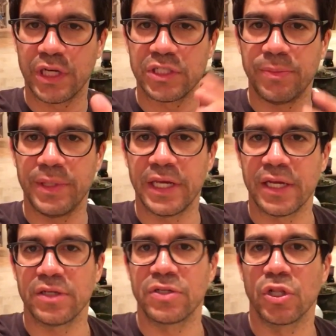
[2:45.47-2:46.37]
And as he
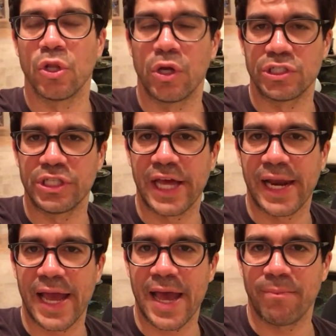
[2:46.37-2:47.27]
began to launch
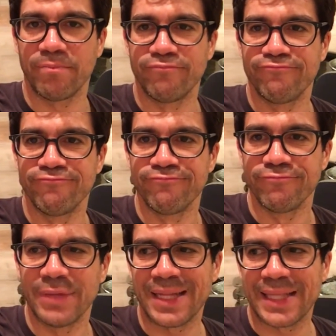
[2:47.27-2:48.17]
that app,
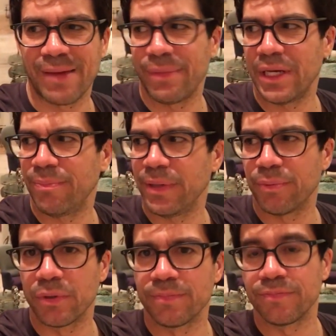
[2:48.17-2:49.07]
not that many
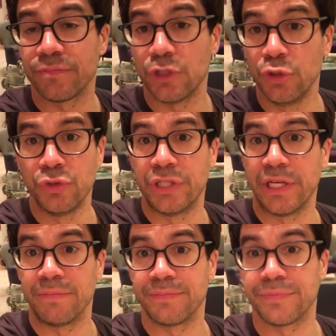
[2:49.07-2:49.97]
people used it.